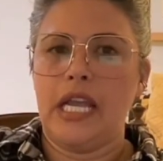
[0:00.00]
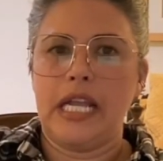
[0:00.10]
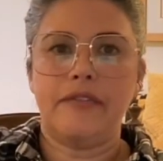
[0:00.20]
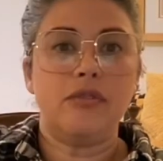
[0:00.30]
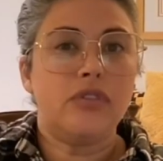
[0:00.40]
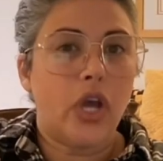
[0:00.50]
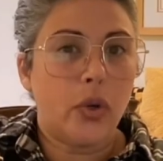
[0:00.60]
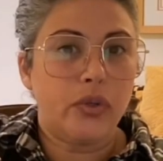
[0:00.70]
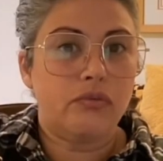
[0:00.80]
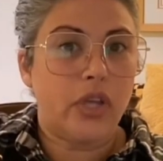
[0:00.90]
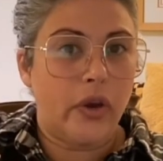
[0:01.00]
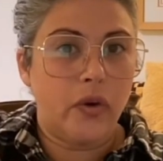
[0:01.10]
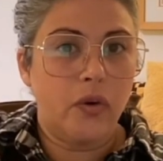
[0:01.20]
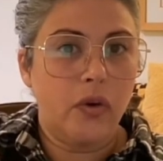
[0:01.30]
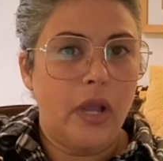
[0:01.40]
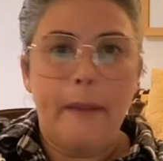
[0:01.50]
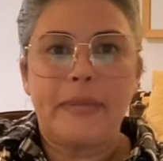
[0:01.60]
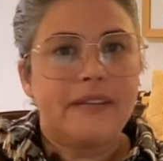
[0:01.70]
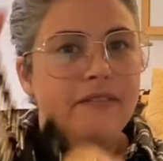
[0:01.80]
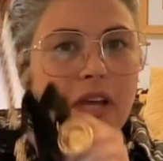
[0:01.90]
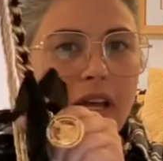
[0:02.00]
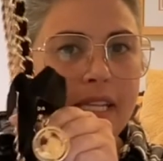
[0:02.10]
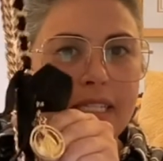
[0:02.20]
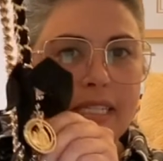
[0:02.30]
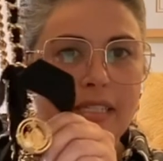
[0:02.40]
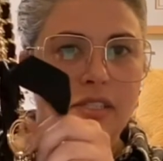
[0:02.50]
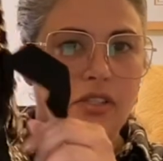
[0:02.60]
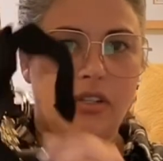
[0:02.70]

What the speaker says: if you know, you know, but if not, it doesn't